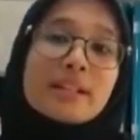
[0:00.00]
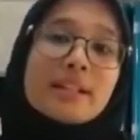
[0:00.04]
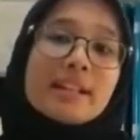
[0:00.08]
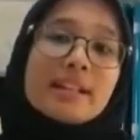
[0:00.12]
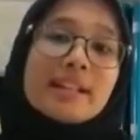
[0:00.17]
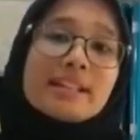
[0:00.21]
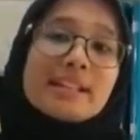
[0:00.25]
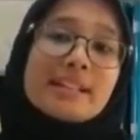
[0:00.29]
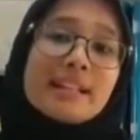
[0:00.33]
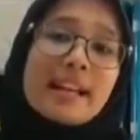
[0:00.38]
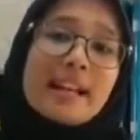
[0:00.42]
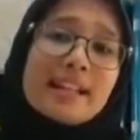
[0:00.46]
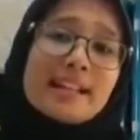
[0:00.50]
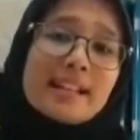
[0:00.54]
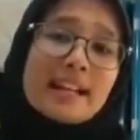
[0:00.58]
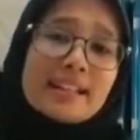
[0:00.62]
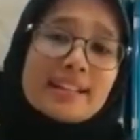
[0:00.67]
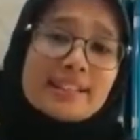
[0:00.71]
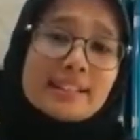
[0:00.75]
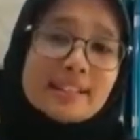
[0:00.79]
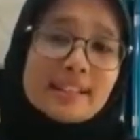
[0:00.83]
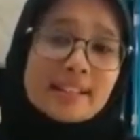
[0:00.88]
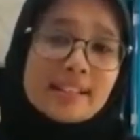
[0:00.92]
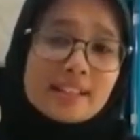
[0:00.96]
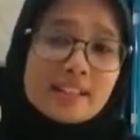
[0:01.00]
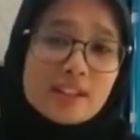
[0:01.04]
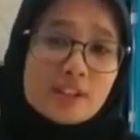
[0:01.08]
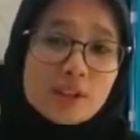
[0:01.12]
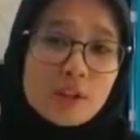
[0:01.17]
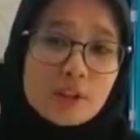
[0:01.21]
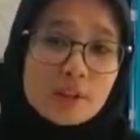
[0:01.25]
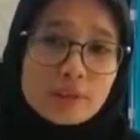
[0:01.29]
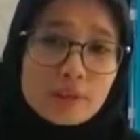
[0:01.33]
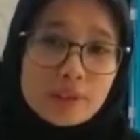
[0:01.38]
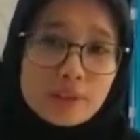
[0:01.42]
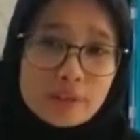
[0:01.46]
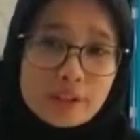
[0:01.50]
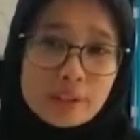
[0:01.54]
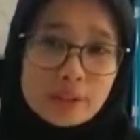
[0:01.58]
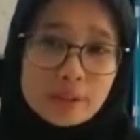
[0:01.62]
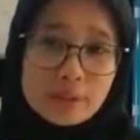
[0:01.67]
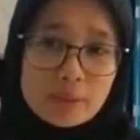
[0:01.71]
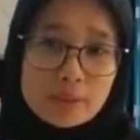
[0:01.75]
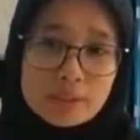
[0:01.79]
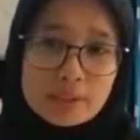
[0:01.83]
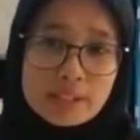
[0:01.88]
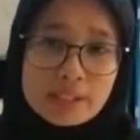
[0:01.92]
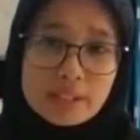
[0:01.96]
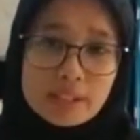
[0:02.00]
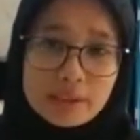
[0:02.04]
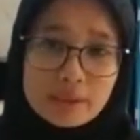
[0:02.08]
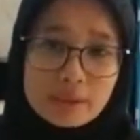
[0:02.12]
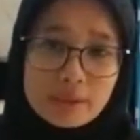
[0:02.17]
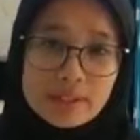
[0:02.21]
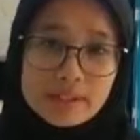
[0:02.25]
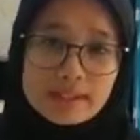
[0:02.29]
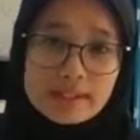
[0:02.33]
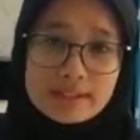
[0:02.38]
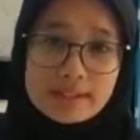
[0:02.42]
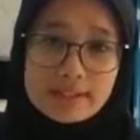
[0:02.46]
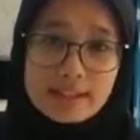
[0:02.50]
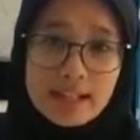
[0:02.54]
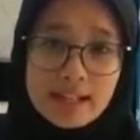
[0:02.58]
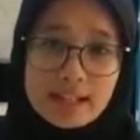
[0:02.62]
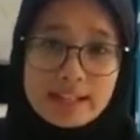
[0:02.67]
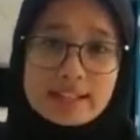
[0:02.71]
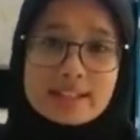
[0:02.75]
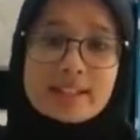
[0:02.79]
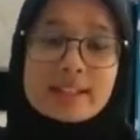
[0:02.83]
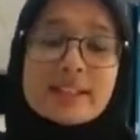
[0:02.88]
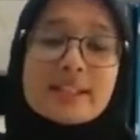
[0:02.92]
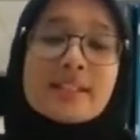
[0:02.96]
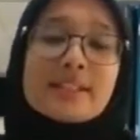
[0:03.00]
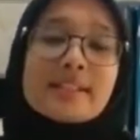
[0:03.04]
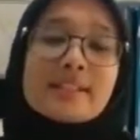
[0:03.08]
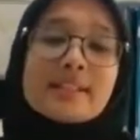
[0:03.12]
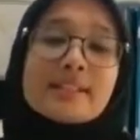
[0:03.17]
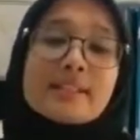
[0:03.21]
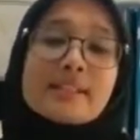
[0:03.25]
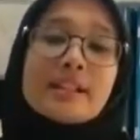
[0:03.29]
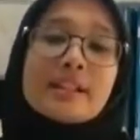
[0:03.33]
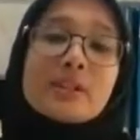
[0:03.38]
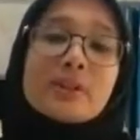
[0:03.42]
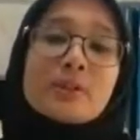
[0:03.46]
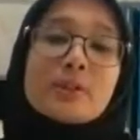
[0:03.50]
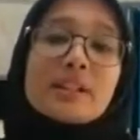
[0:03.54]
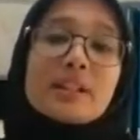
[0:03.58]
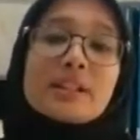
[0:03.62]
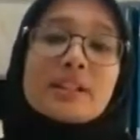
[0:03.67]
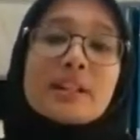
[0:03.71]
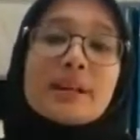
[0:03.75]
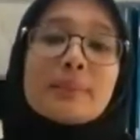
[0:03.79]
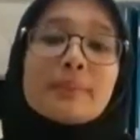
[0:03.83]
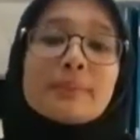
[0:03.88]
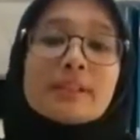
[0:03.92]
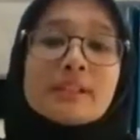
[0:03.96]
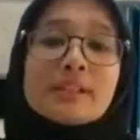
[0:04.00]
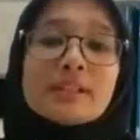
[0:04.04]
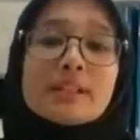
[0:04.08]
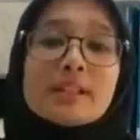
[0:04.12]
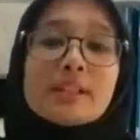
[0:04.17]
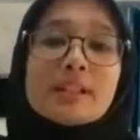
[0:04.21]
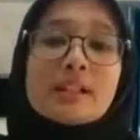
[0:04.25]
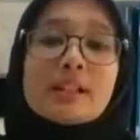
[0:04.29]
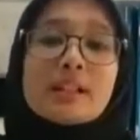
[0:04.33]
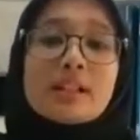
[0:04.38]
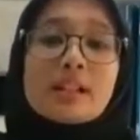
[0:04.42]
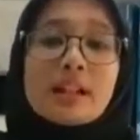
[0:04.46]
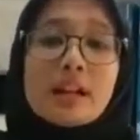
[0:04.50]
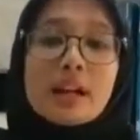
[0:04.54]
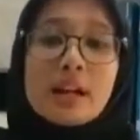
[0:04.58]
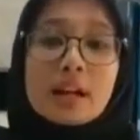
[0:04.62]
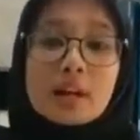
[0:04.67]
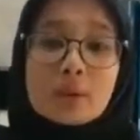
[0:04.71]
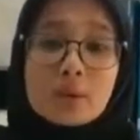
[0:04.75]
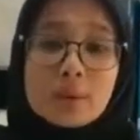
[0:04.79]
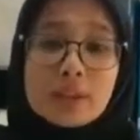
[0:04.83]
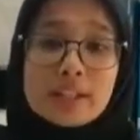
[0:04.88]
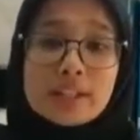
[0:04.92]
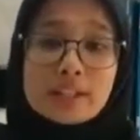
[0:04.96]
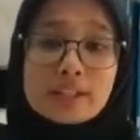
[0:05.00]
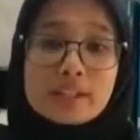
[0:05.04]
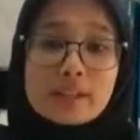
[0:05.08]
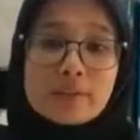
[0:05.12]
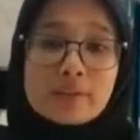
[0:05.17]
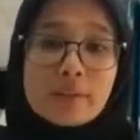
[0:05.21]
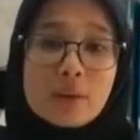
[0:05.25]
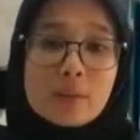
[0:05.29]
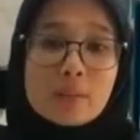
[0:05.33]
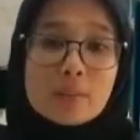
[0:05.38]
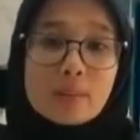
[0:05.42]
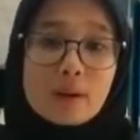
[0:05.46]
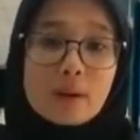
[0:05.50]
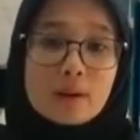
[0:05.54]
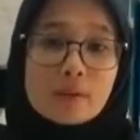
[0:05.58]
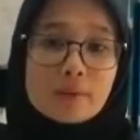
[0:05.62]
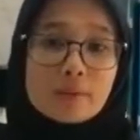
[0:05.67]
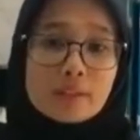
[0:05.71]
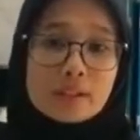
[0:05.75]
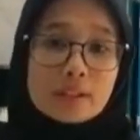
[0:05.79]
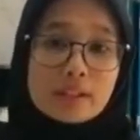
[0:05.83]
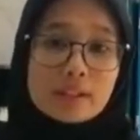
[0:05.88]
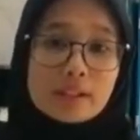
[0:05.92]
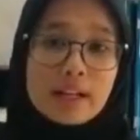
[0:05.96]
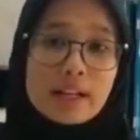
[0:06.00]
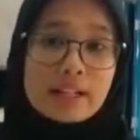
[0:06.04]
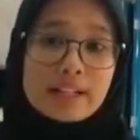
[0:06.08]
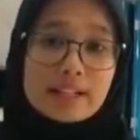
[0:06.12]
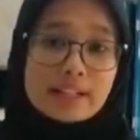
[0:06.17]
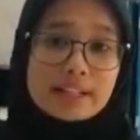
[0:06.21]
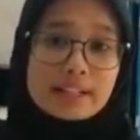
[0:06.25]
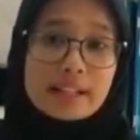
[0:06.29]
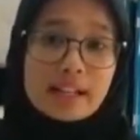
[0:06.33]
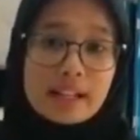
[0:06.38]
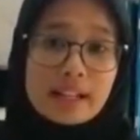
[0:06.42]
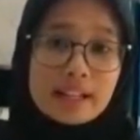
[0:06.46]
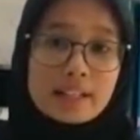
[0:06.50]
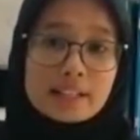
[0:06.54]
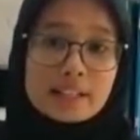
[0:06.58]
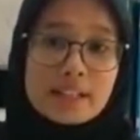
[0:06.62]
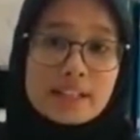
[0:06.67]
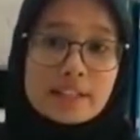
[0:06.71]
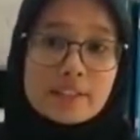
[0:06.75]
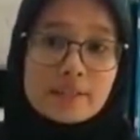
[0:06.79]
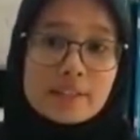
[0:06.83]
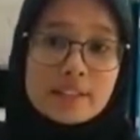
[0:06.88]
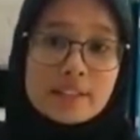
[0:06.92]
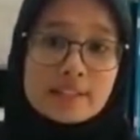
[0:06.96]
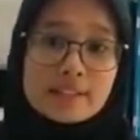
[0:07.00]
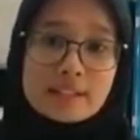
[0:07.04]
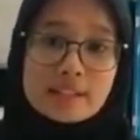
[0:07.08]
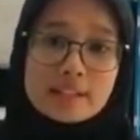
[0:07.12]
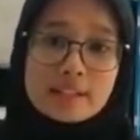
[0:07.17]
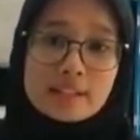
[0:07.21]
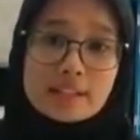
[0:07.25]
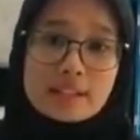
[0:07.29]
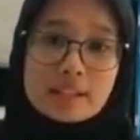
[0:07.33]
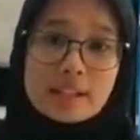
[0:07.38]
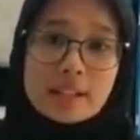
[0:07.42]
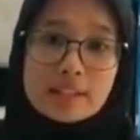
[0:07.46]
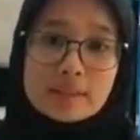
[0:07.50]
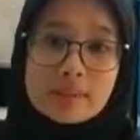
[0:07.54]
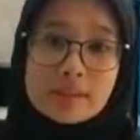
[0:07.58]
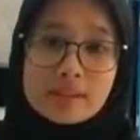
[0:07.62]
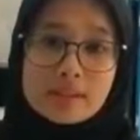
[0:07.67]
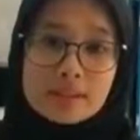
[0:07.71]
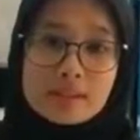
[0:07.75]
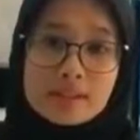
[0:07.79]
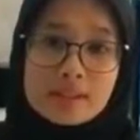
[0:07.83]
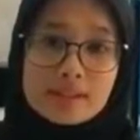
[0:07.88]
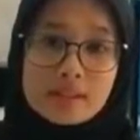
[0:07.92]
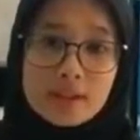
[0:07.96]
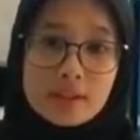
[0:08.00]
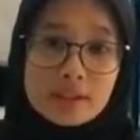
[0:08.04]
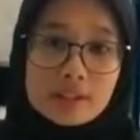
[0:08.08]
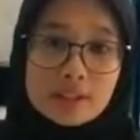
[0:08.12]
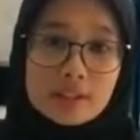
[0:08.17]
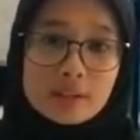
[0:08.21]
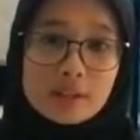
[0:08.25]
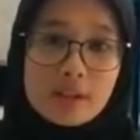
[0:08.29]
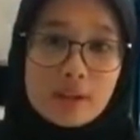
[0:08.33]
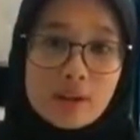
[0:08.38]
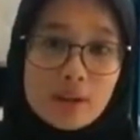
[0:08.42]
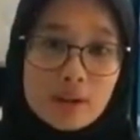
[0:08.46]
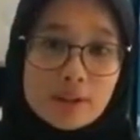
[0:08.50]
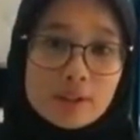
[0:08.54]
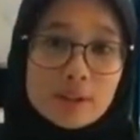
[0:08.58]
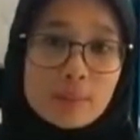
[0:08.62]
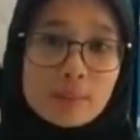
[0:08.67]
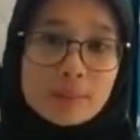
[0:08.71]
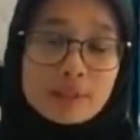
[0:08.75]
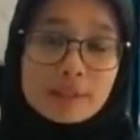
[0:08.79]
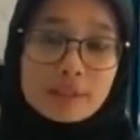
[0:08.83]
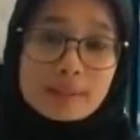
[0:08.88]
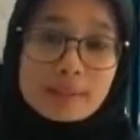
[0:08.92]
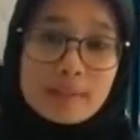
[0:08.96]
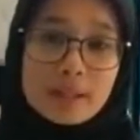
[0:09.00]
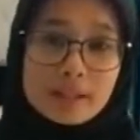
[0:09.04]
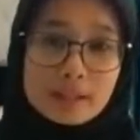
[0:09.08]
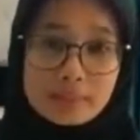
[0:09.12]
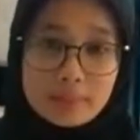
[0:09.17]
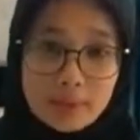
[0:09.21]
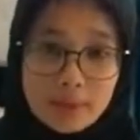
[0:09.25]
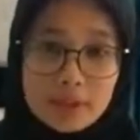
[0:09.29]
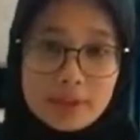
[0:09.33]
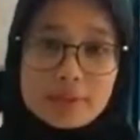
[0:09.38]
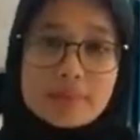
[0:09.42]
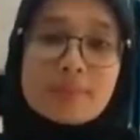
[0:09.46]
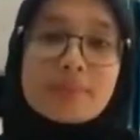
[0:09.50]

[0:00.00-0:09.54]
The NIC is short for Network Interface Card. It's network adapter hardware in the form of an in card that fits in an expansion slot on of the motherboard.